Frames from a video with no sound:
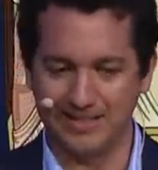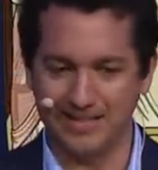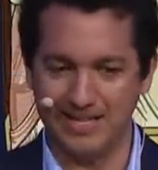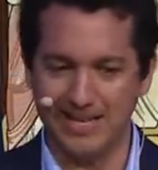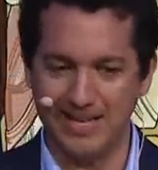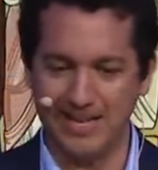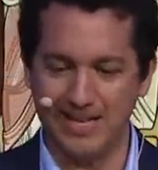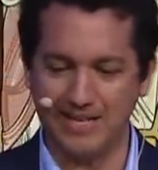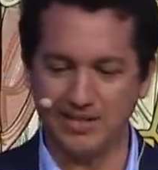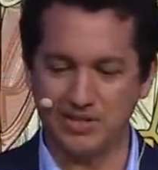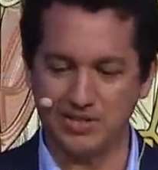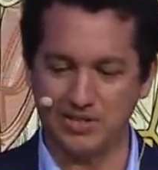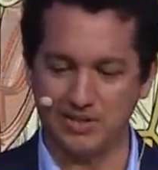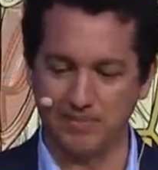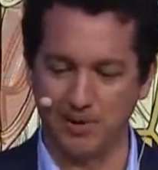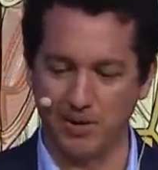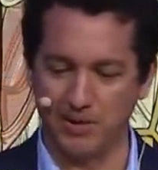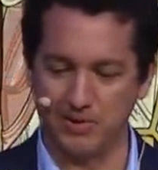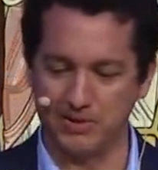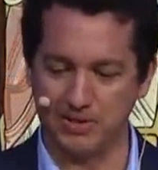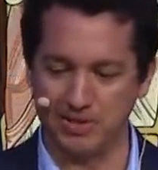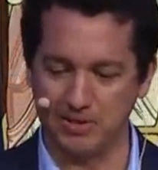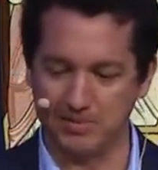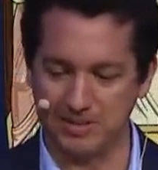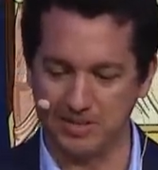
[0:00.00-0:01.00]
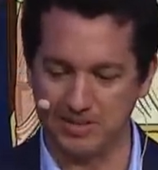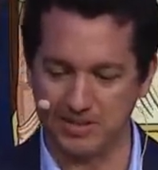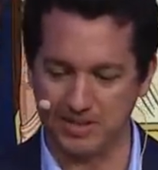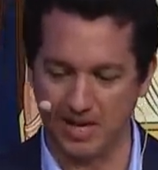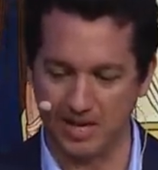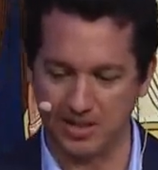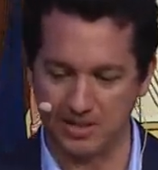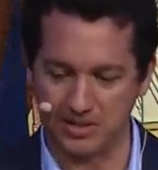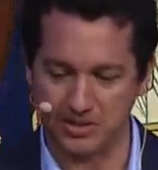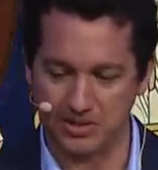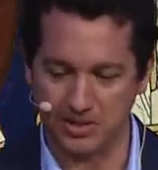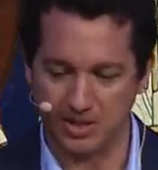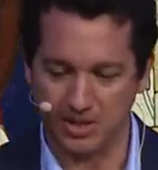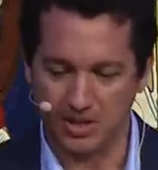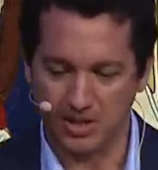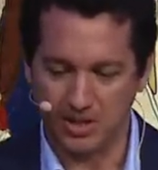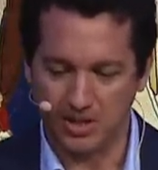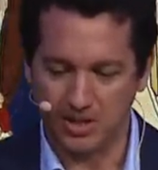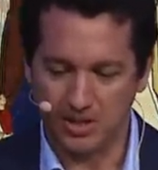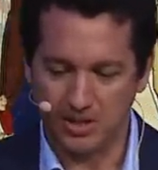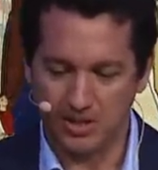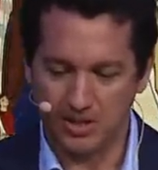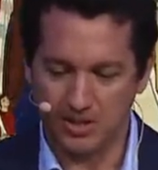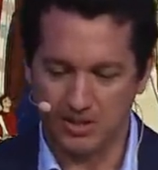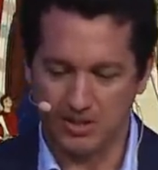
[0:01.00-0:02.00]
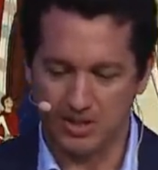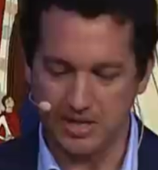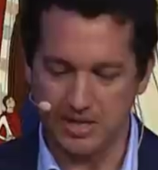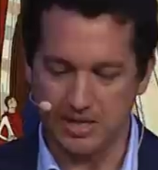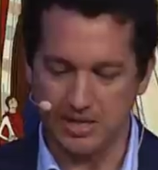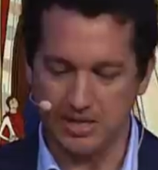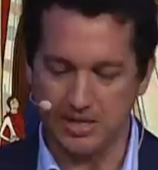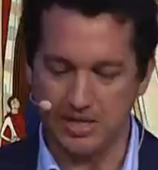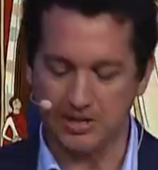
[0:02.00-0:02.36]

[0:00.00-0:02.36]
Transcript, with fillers: in the symposium, it says he,